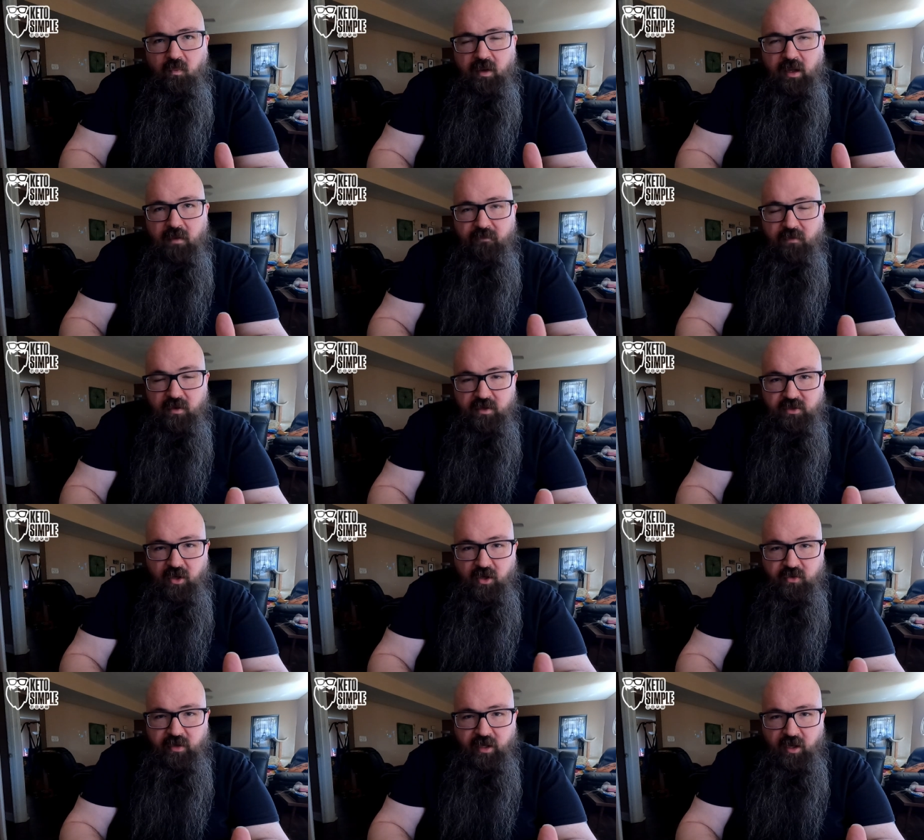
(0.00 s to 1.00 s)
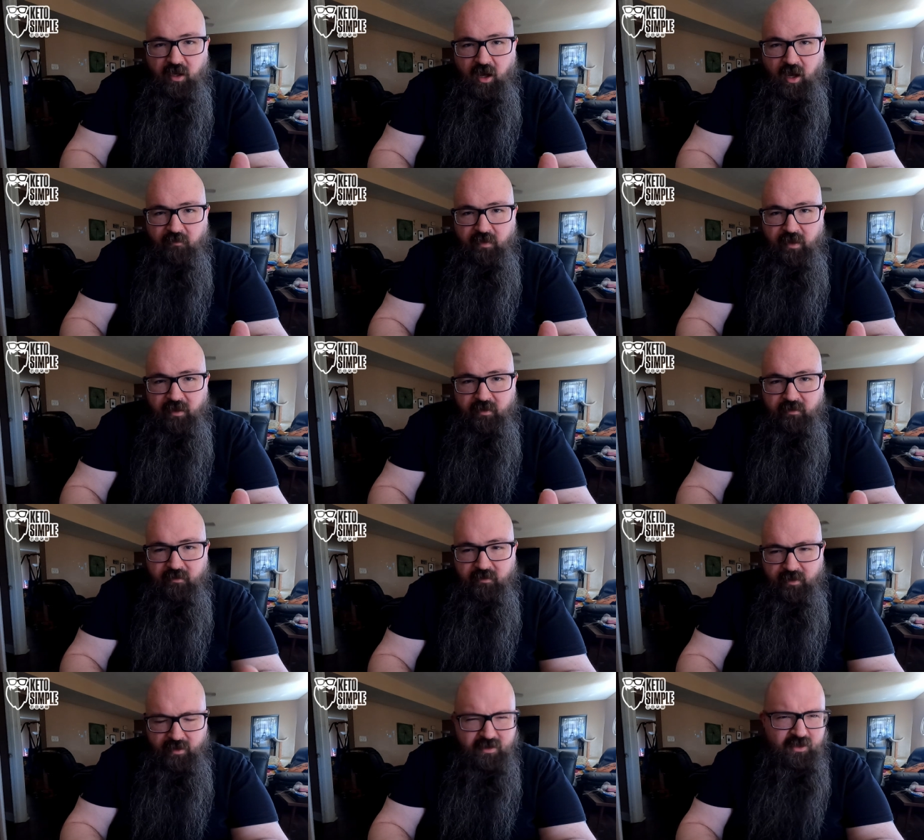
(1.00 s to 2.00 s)
When I first started drinking coffee,
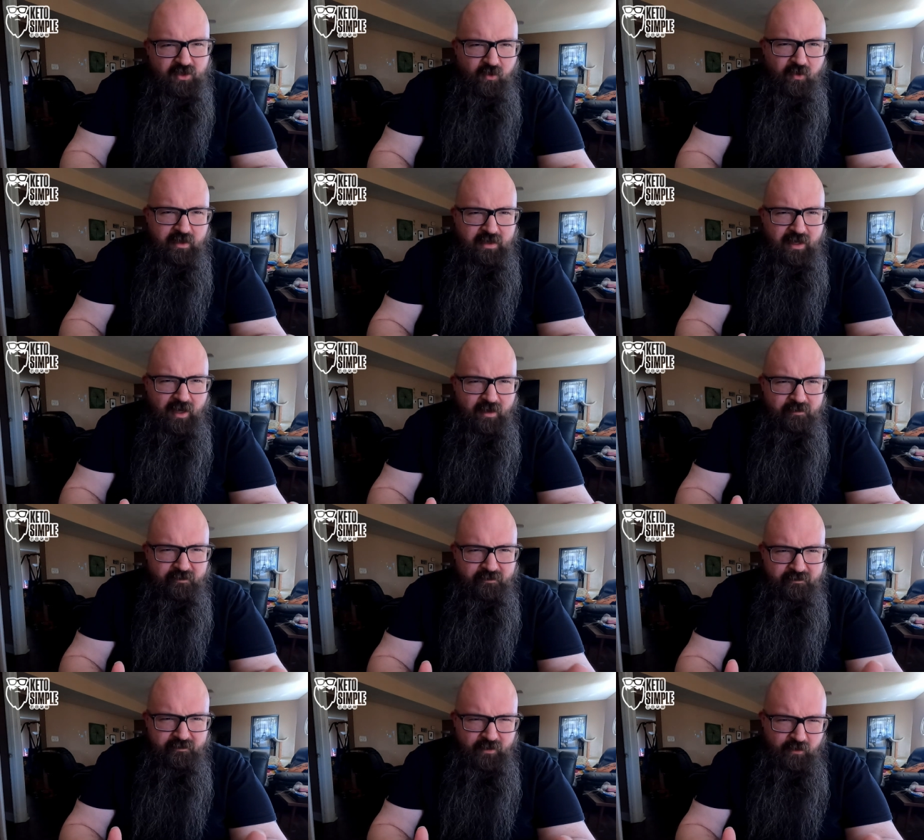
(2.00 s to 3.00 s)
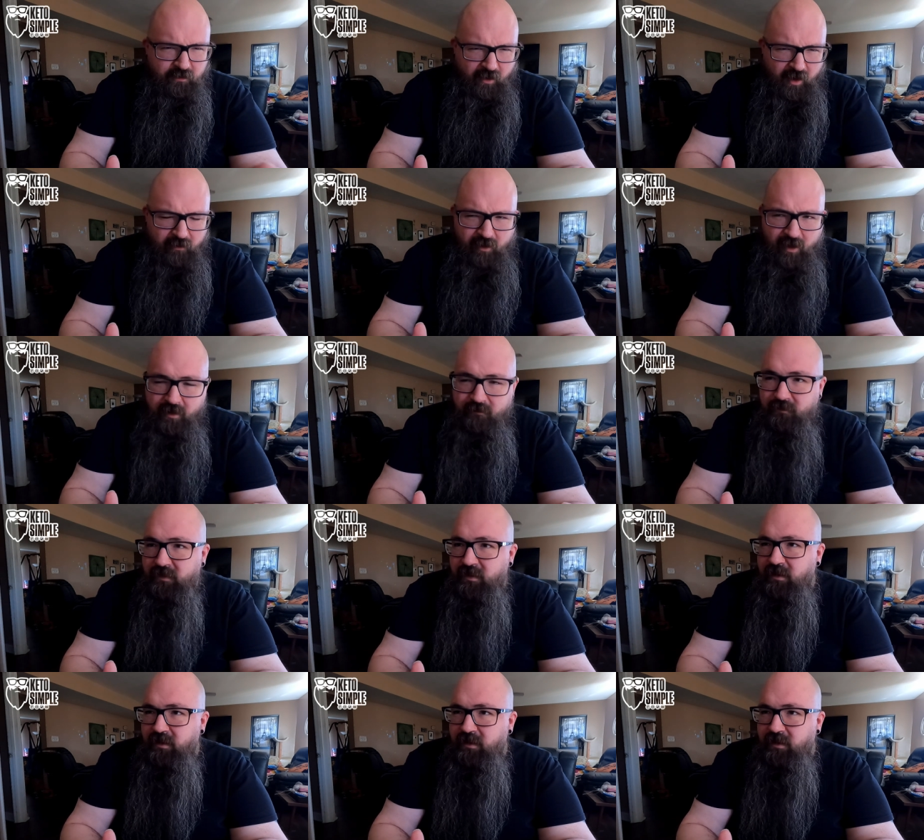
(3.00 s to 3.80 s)
it's story time. It's fine, right?